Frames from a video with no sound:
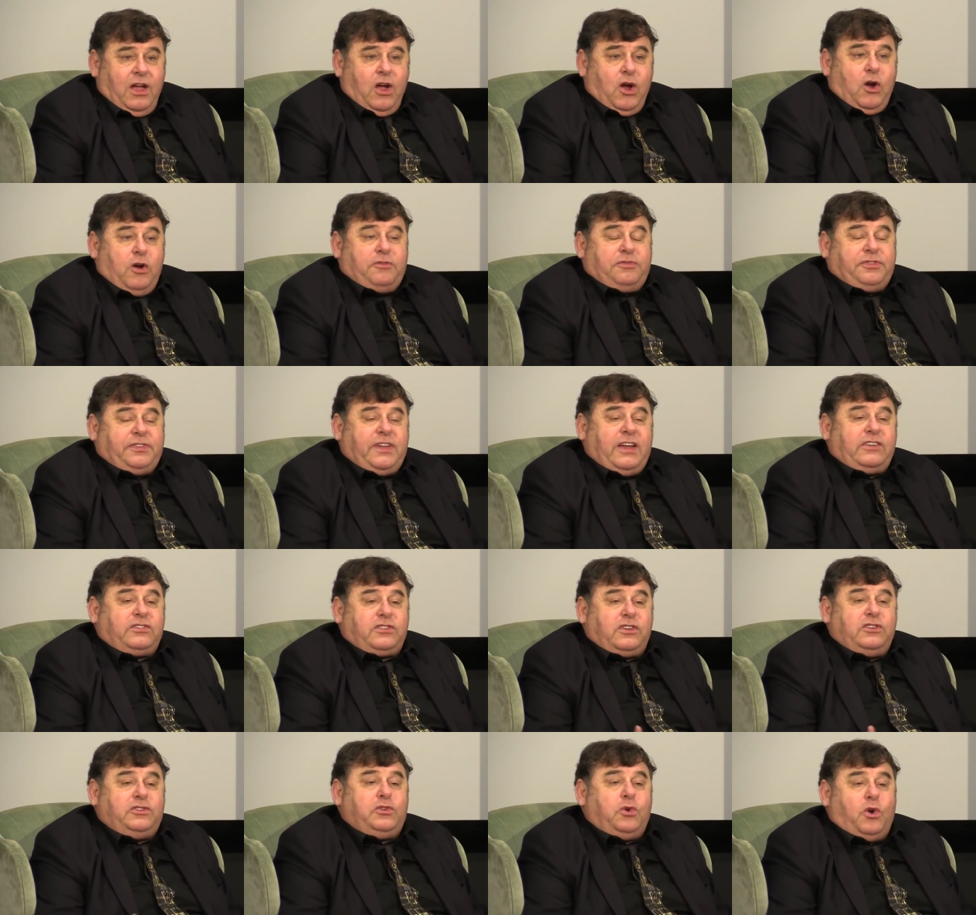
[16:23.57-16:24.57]
Her
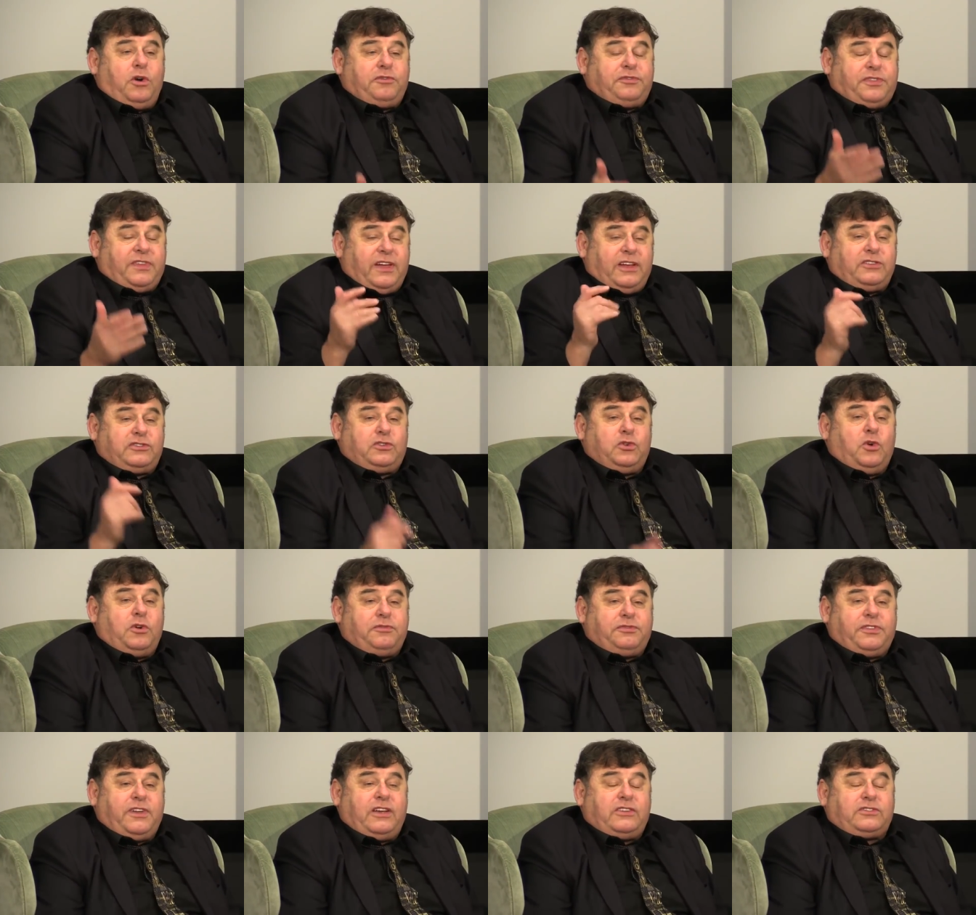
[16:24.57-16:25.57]
flesh is your flesh, your
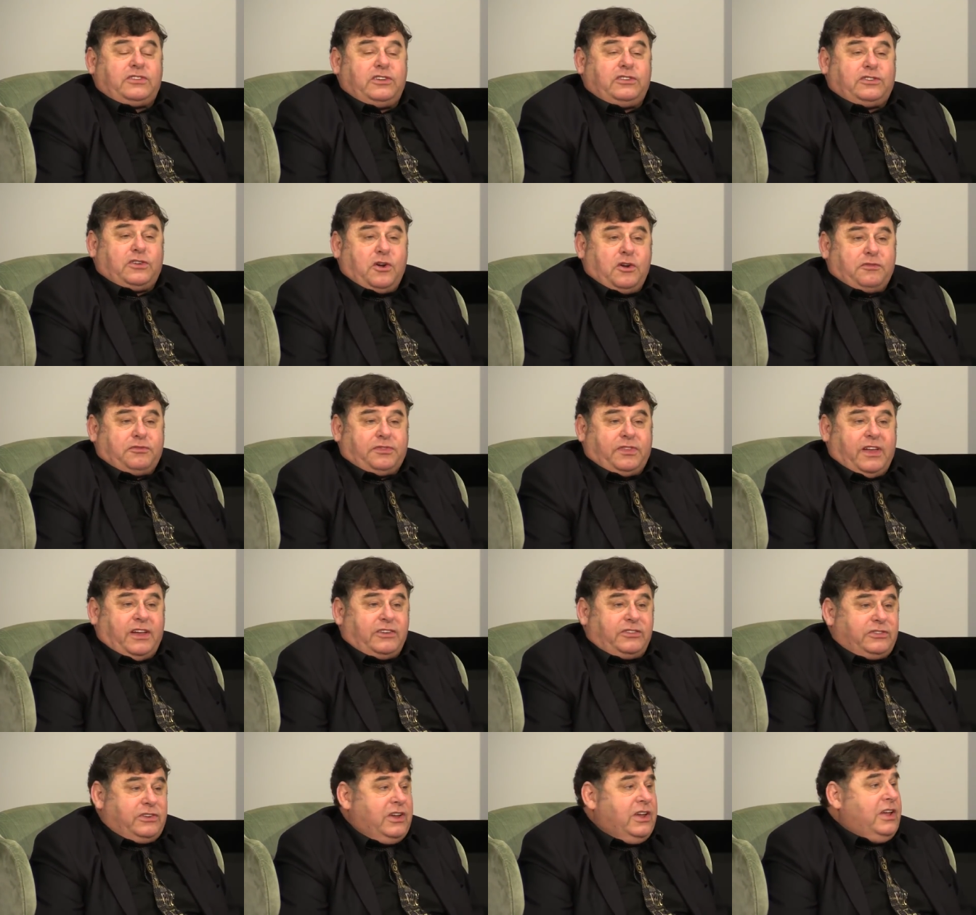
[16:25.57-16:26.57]
flesh is her
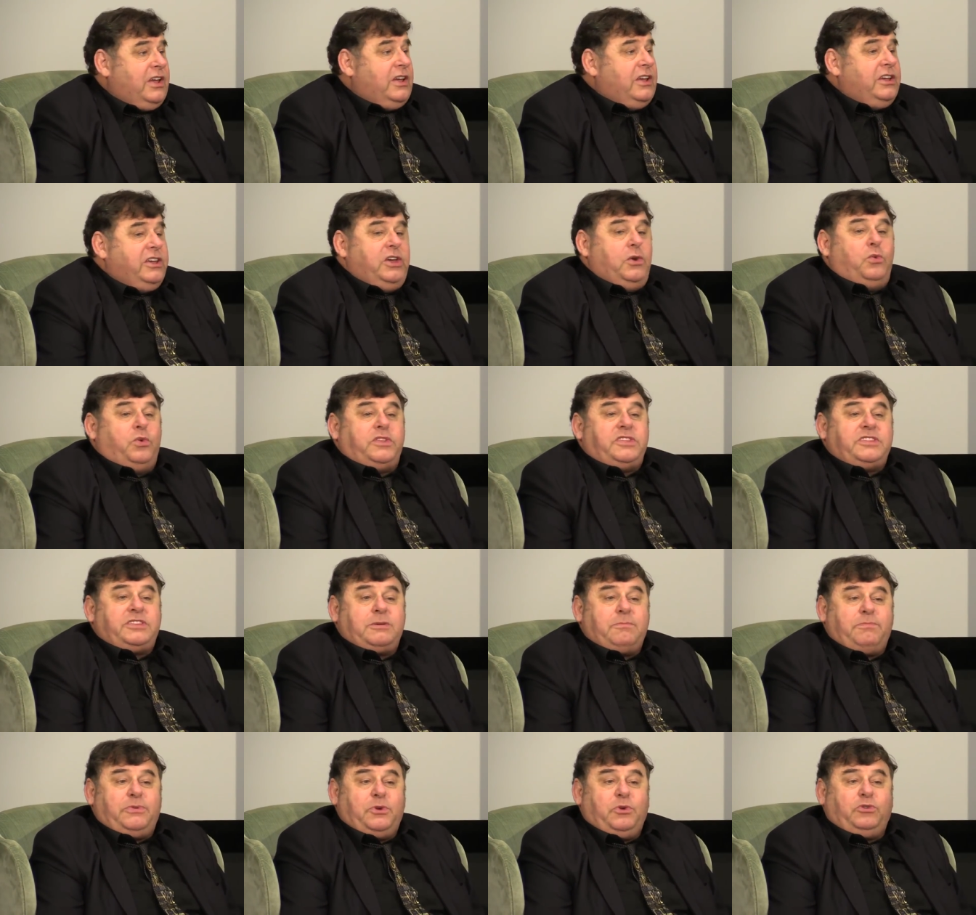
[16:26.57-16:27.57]
flesh. You wouldn't
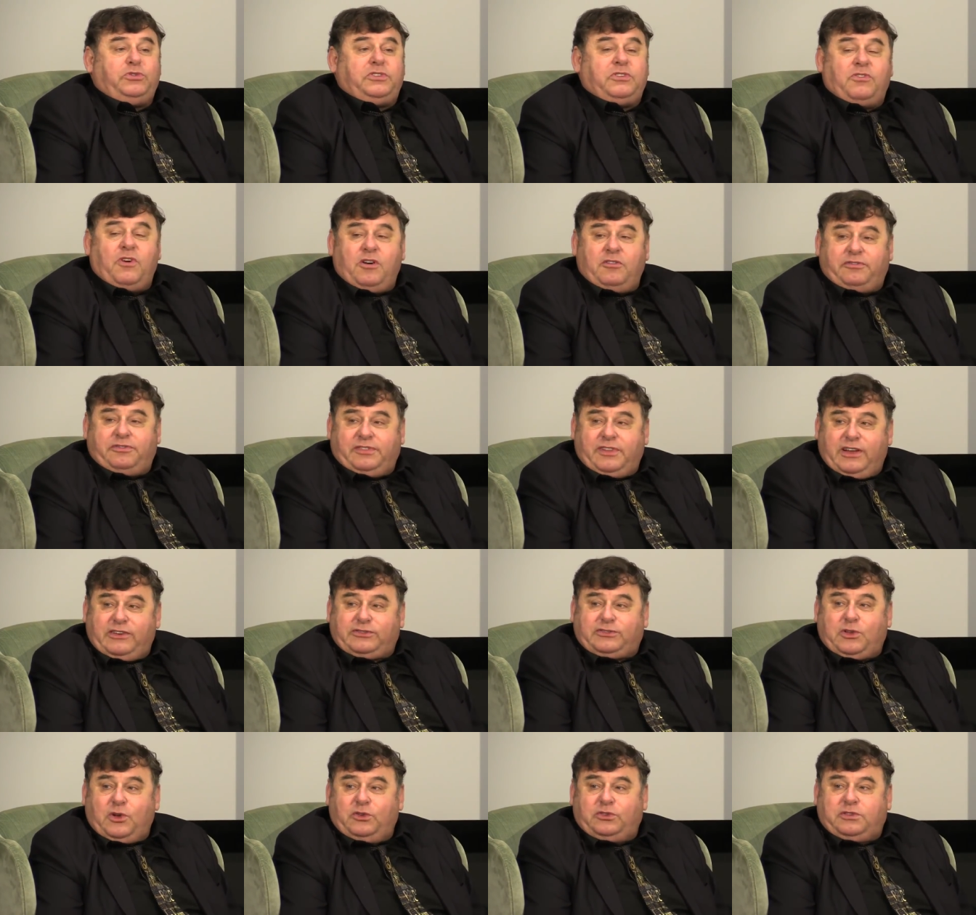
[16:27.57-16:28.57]
abuse your own
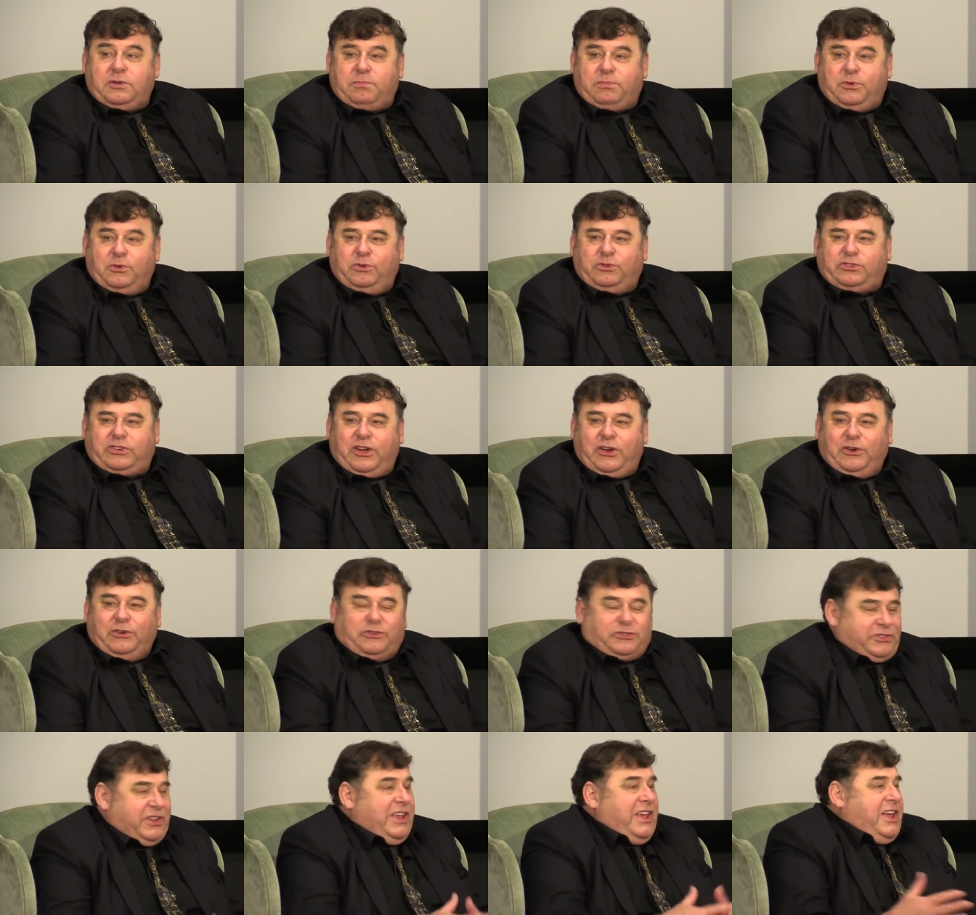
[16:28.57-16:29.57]
flesh, don't abuse
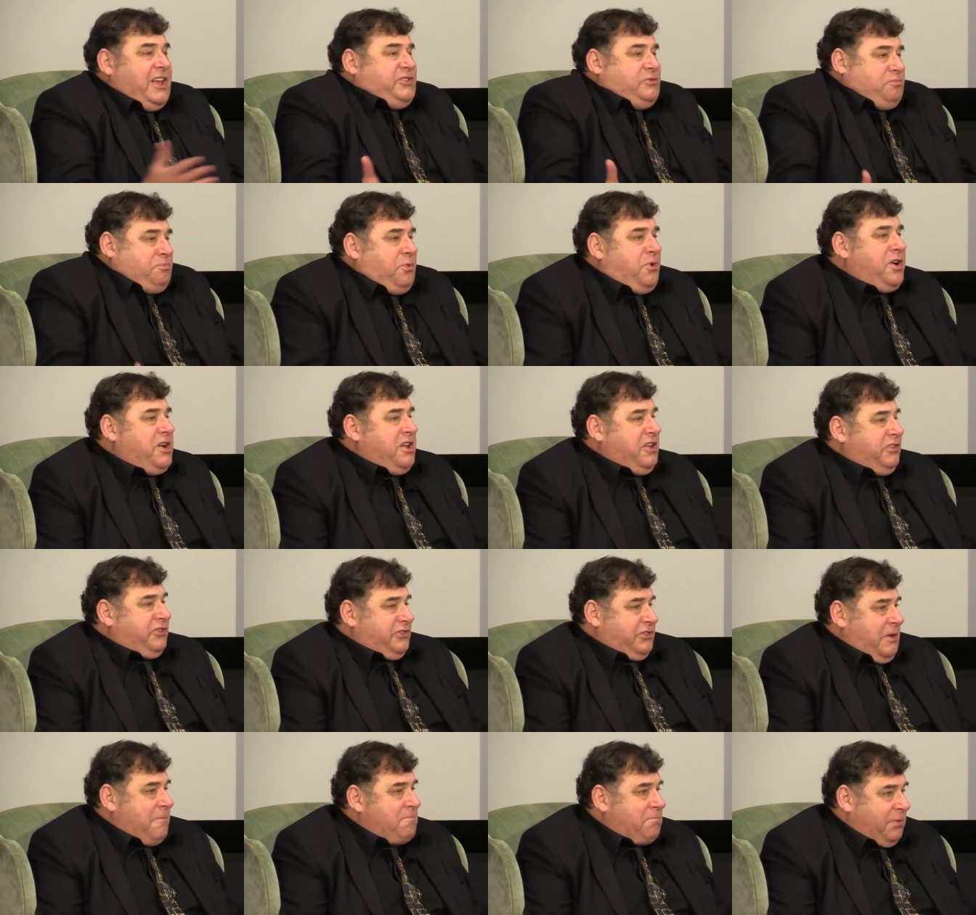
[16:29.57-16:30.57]
hers. It's pretty
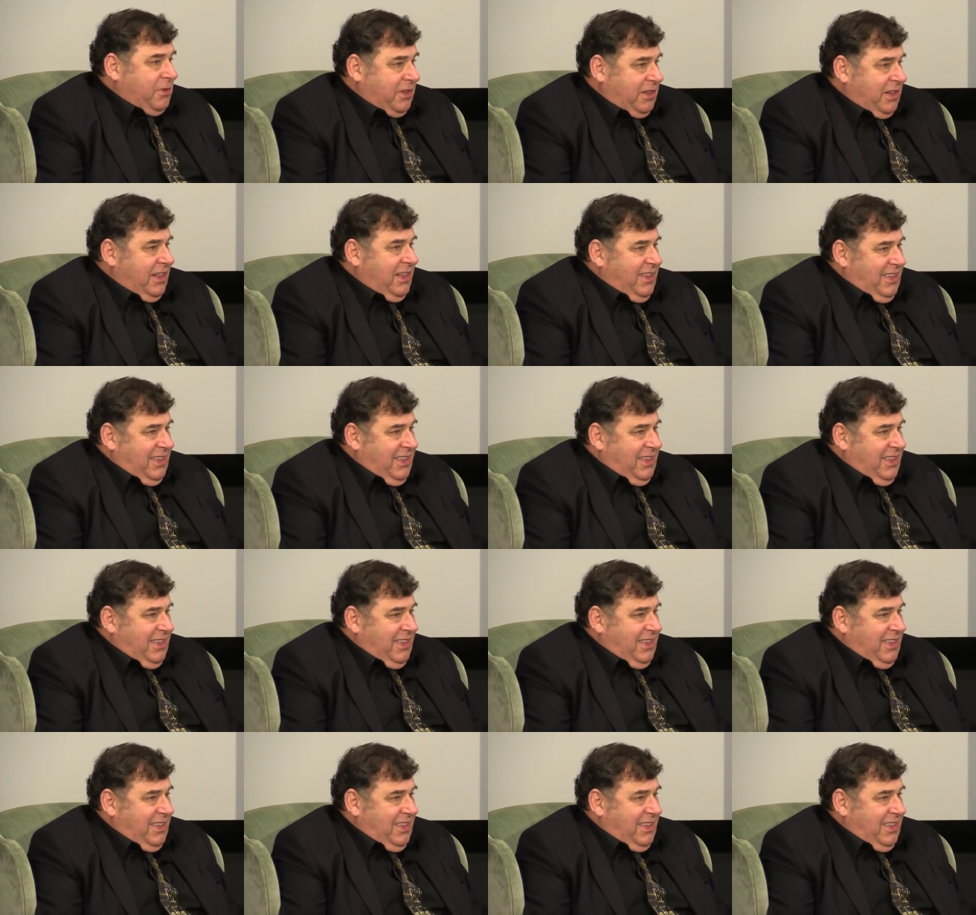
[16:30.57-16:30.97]
simple.